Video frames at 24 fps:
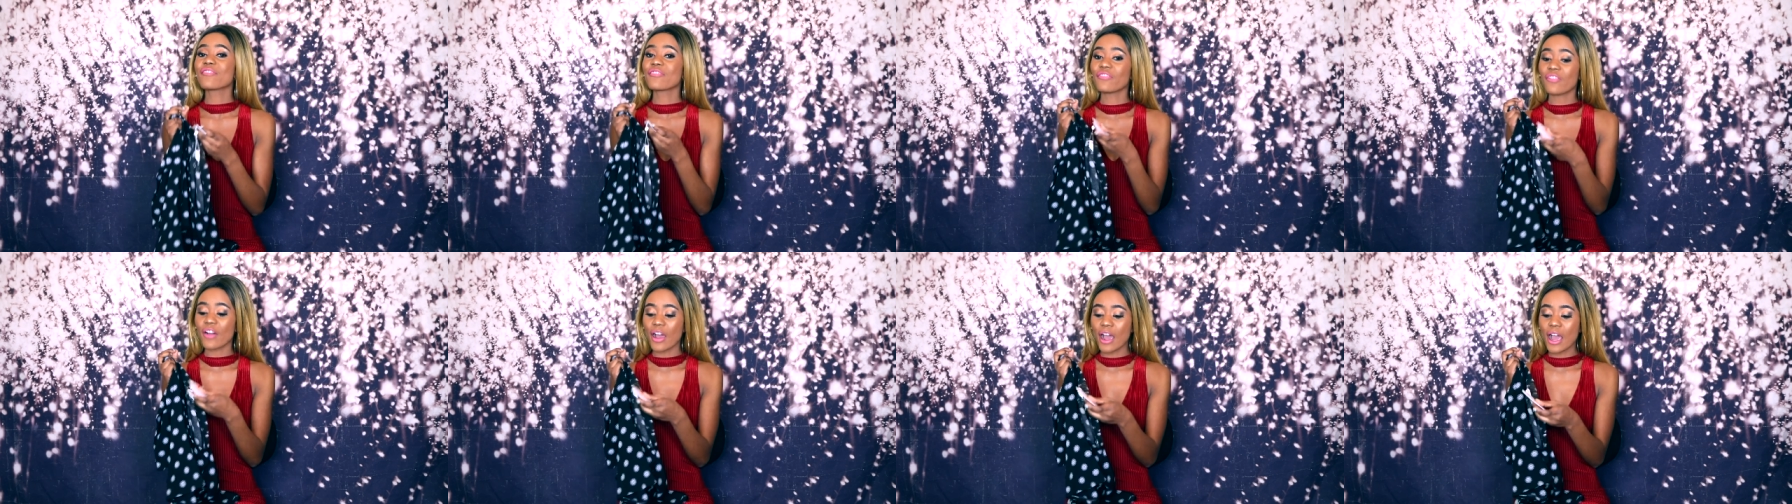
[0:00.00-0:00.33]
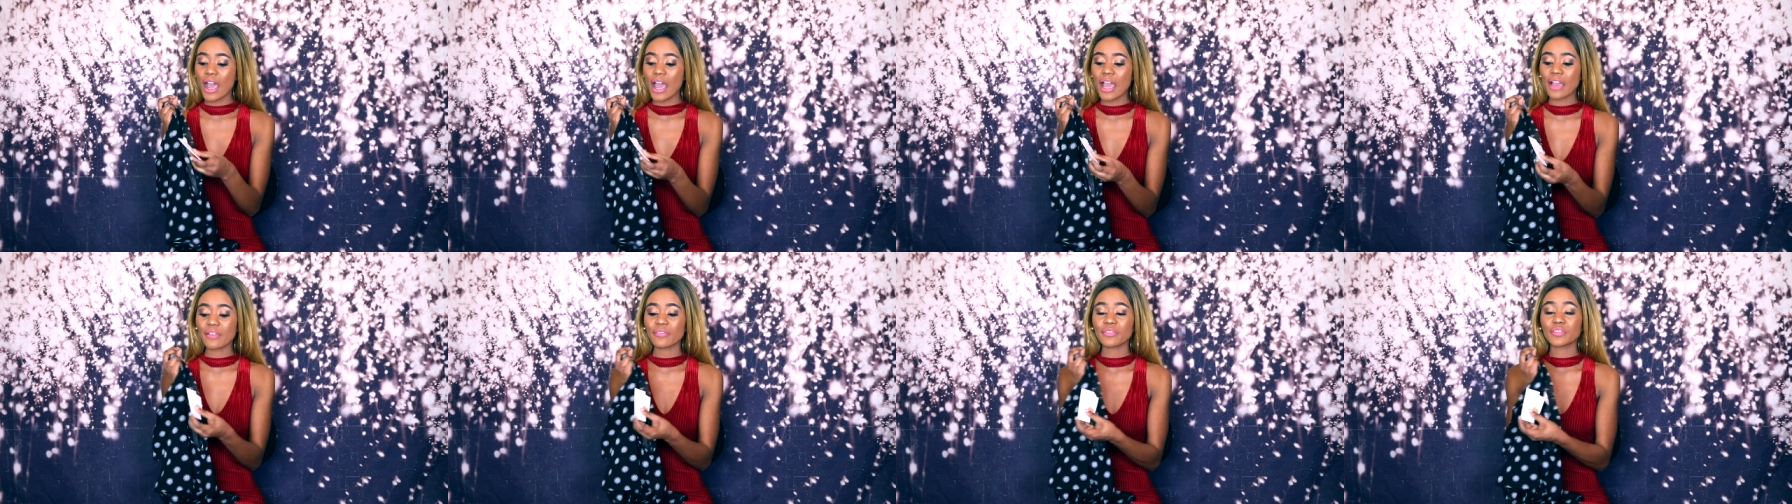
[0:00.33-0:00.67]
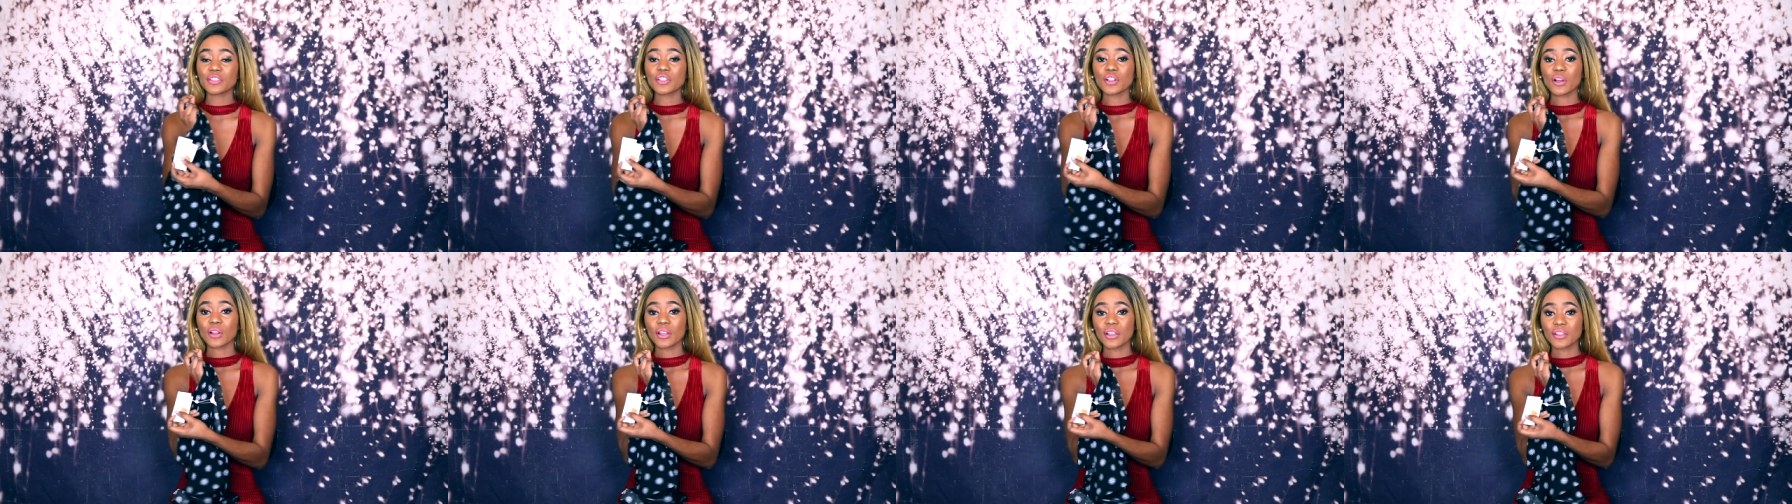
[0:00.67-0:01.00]

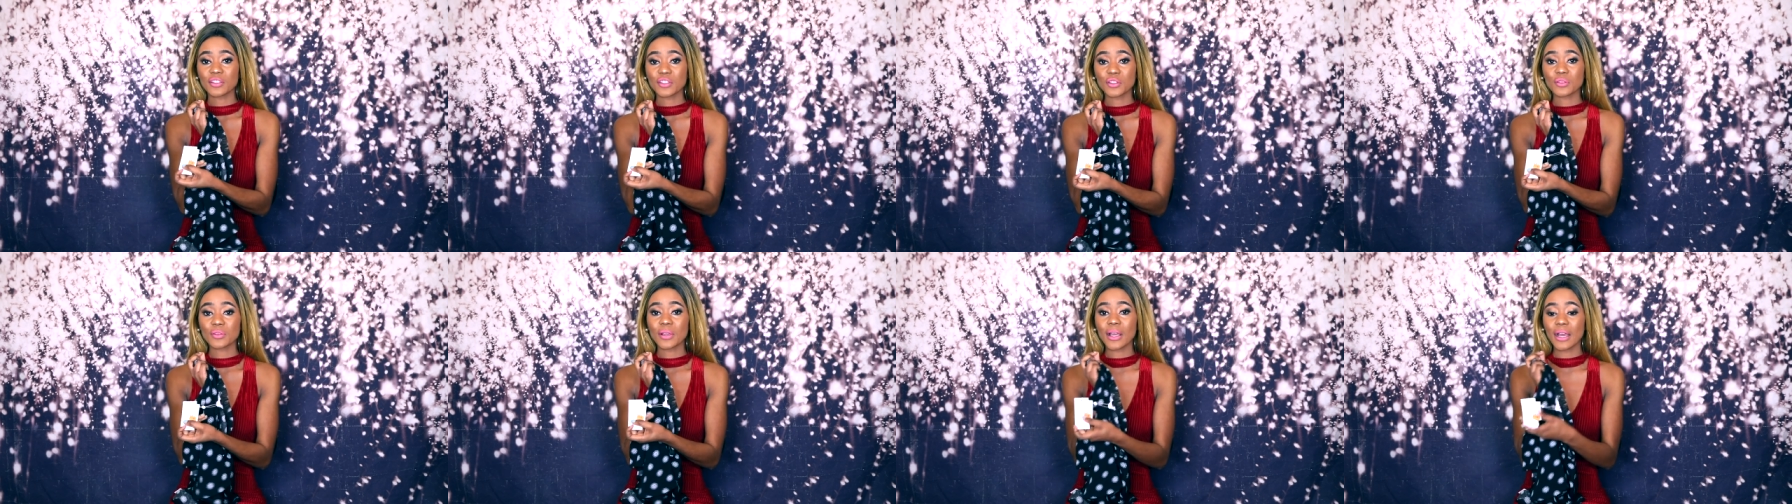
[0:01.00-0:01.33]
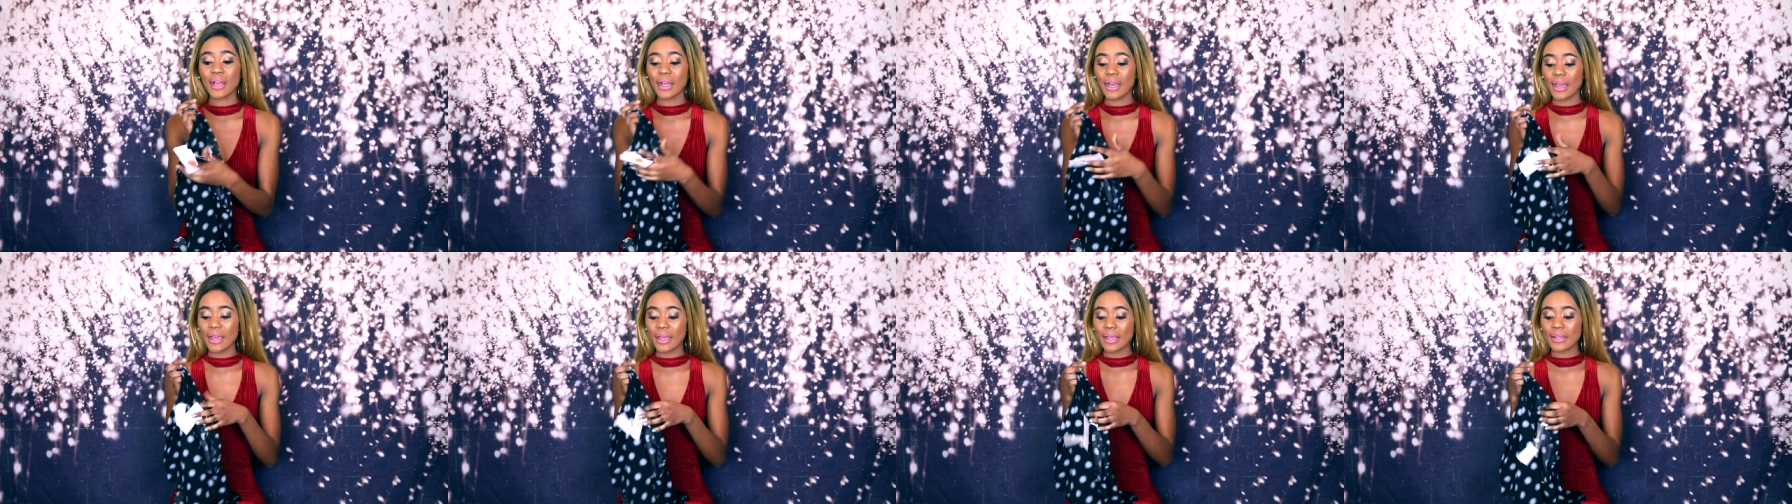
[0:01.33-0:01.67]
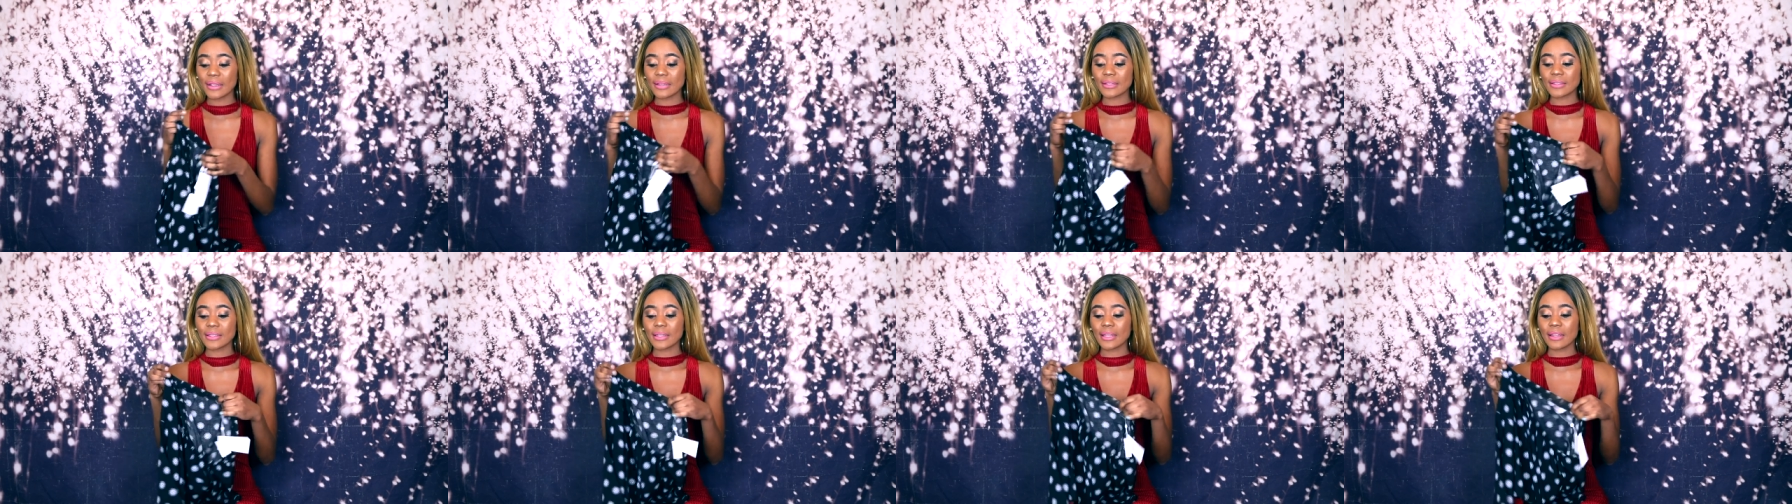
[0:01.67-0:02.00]
$5, you
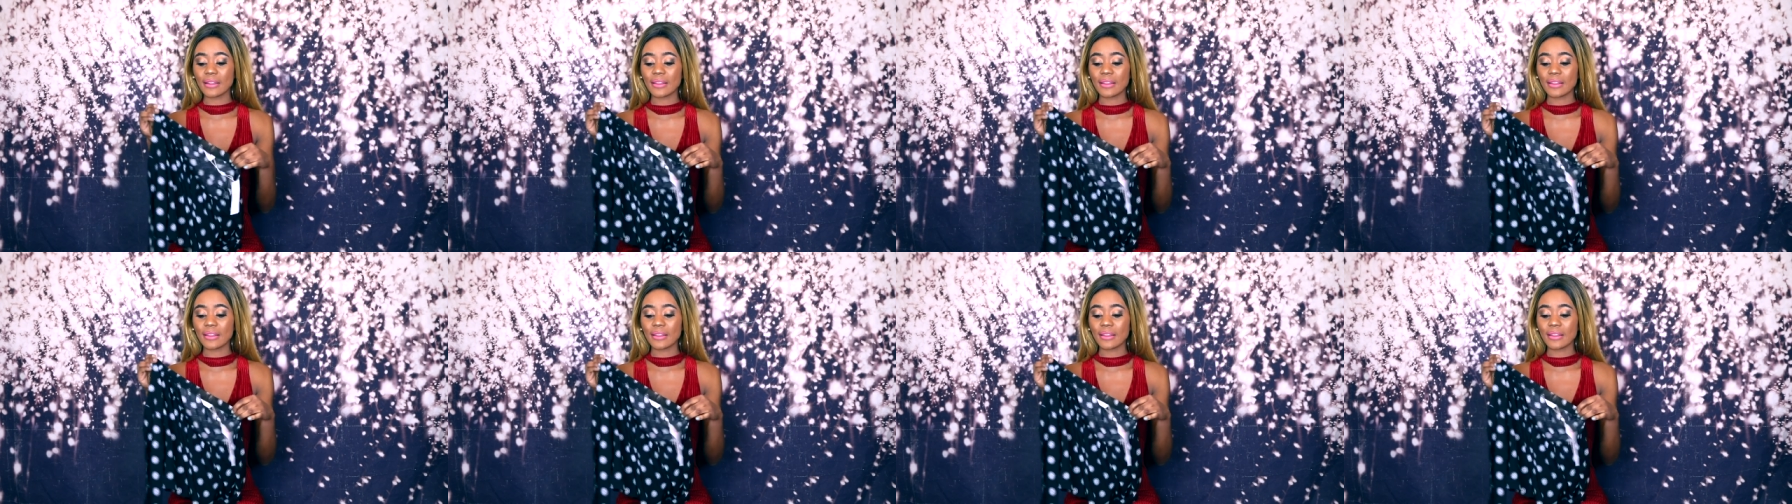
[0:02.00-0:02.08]
guys.